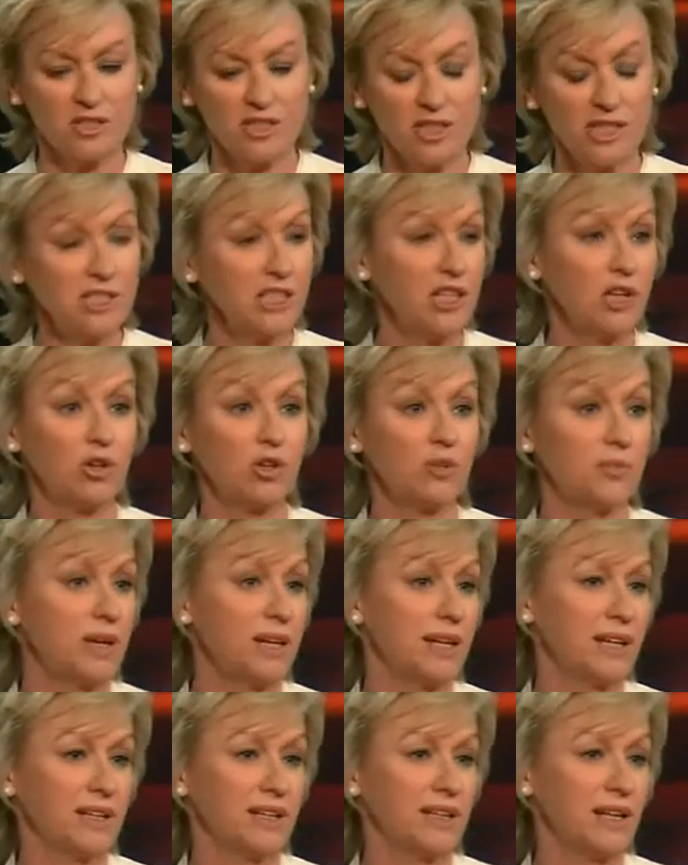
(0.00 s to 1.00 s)
T.D.
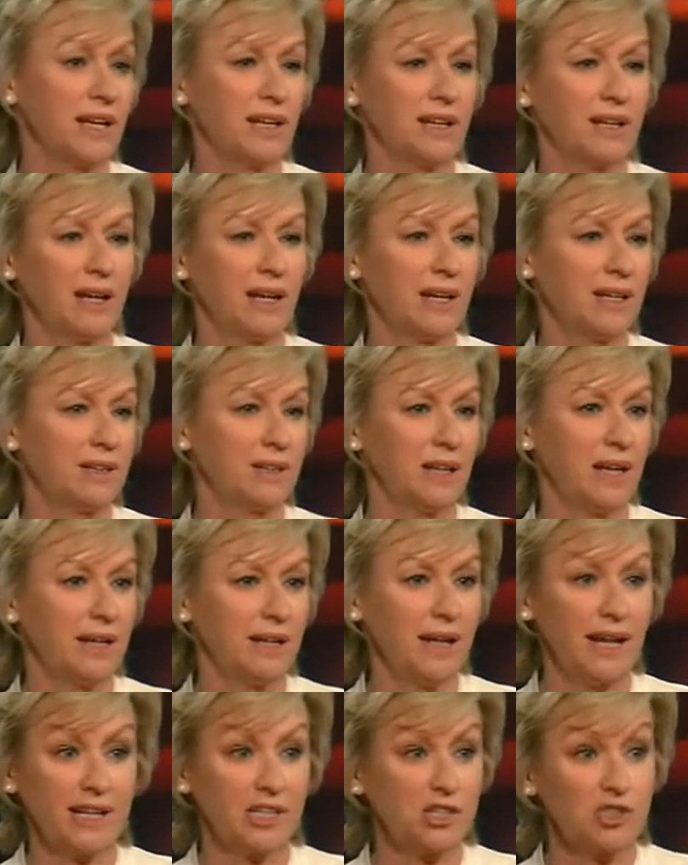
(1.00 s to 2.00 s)
Ullman and
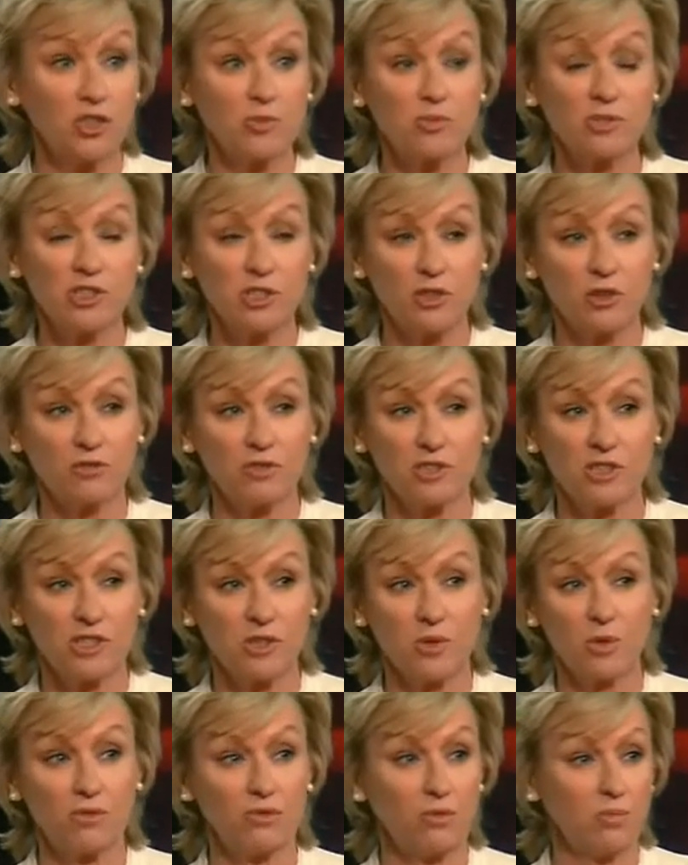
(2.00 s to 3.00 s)
Alex Shumatov and
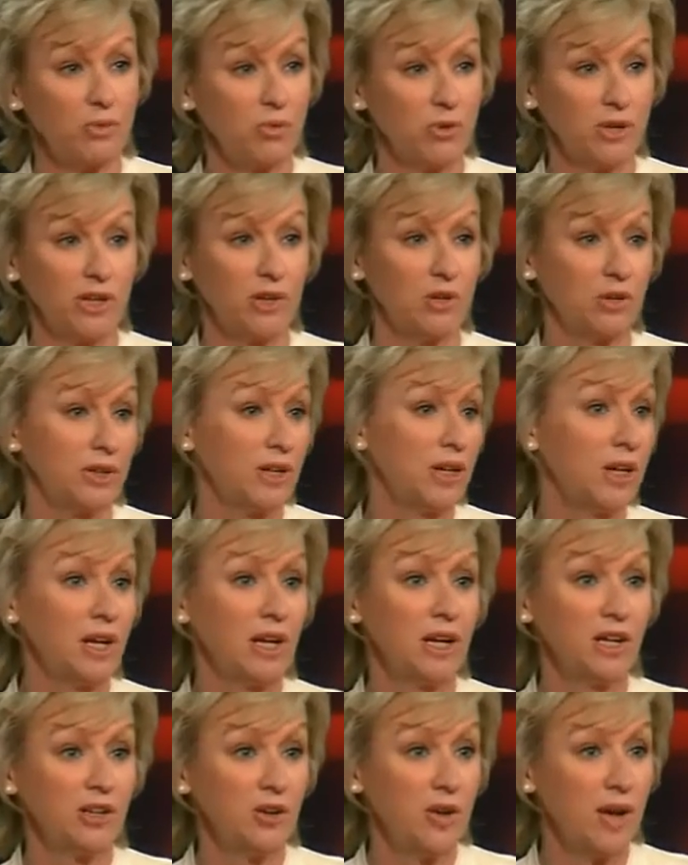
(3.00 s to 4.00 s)
so on, reporting on,
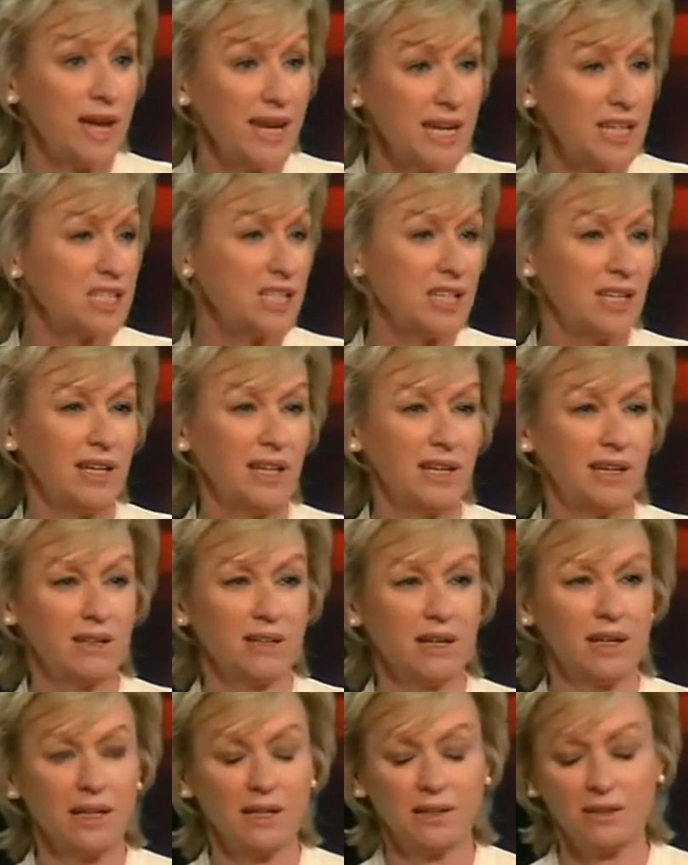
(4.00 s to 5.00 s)
you know, Haiti
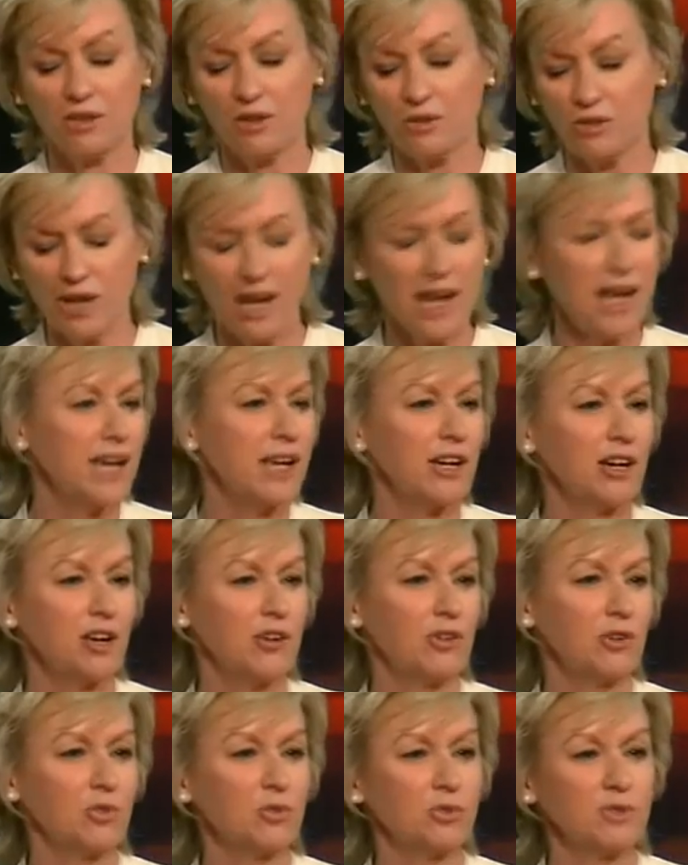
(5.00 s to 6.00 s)
and
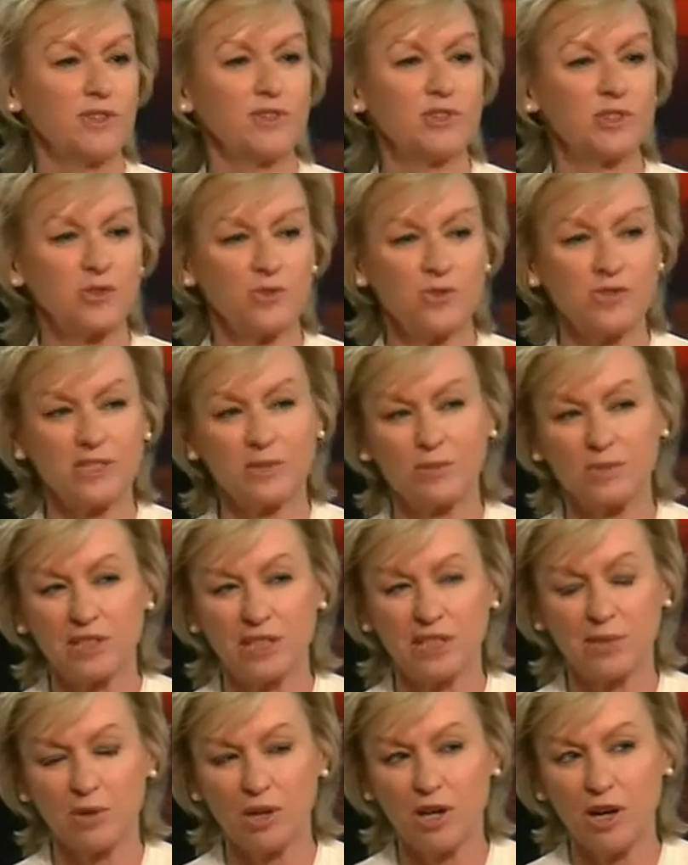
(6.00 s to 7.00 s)
Noriega and all those stories that we
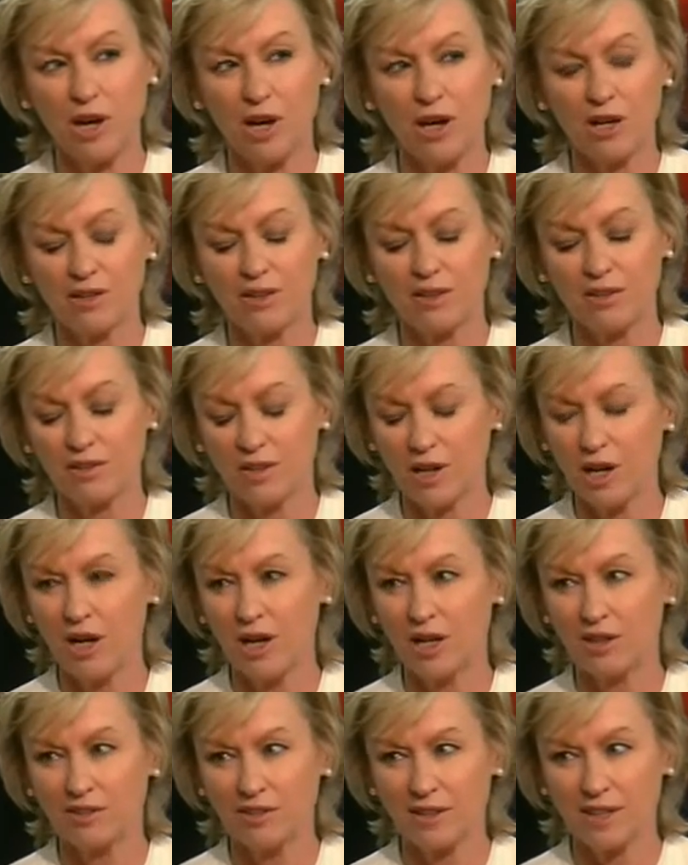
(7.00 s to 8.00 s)
did that were hard
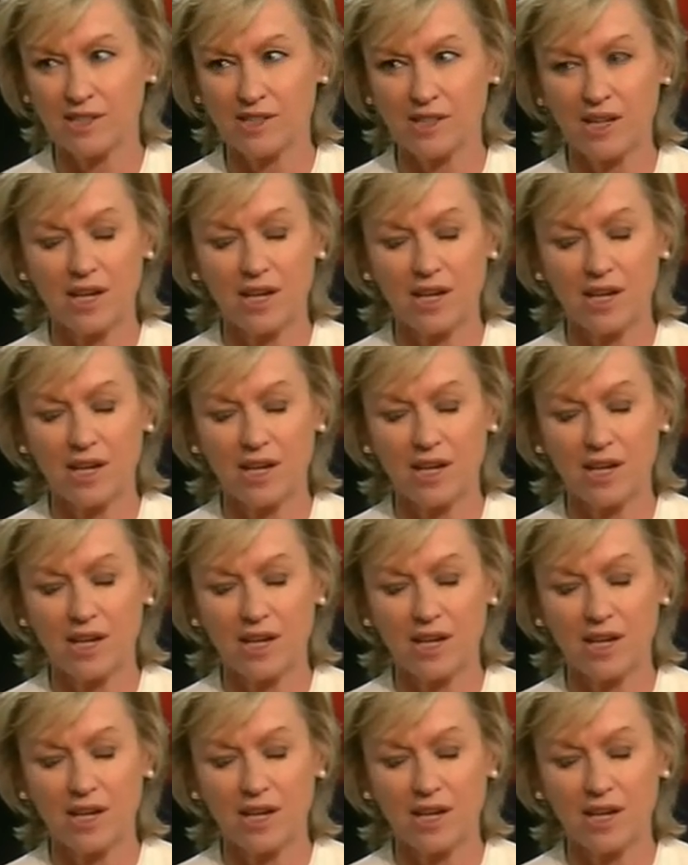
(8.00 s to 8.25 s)
things.